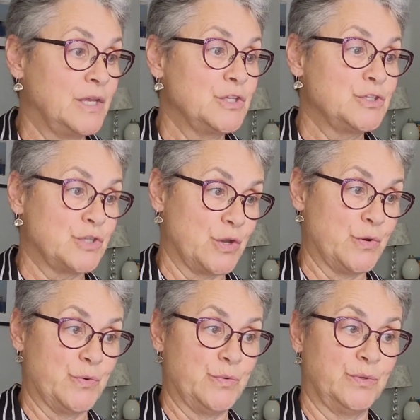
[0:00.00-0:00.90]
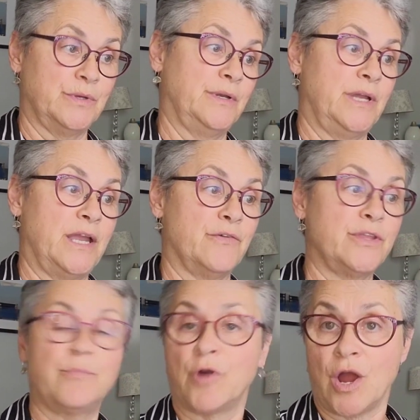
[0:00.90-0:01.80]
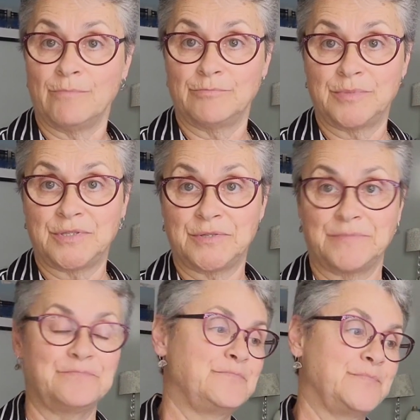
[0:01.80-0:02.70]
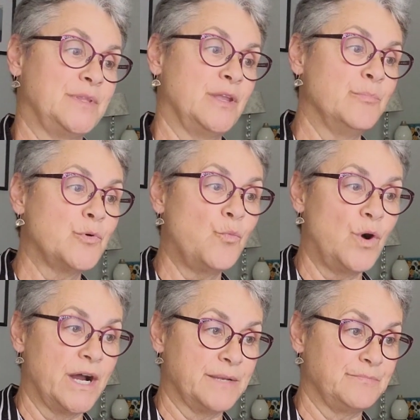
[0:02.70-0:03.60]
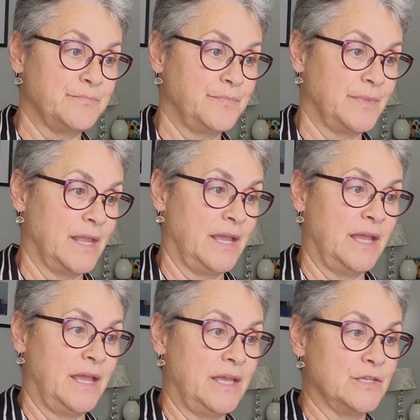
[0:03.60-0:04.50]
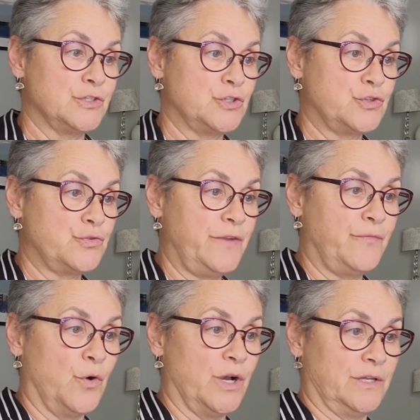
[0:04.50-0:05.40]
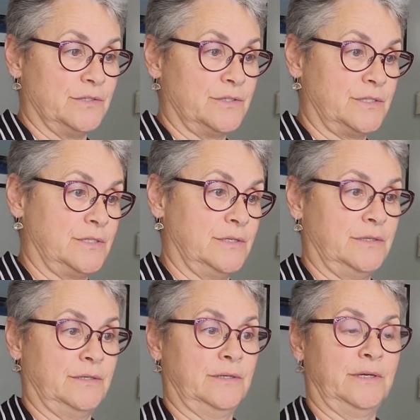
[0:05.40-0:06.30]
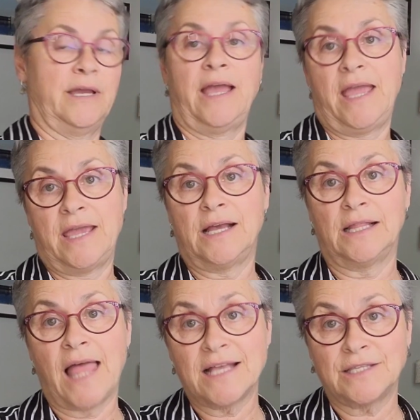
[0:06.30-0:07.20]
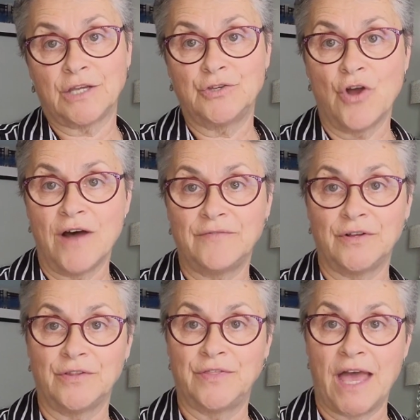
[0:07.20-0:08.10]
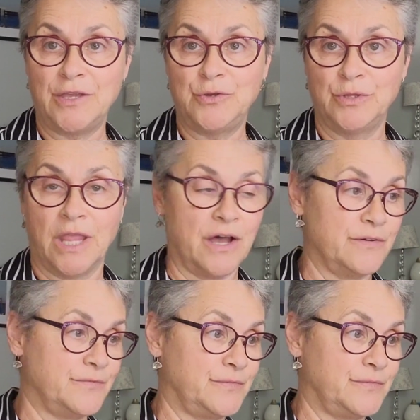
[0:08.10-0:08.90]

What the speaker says: So, here are the prompts. Number one is Trefoils, a classic novel that you love.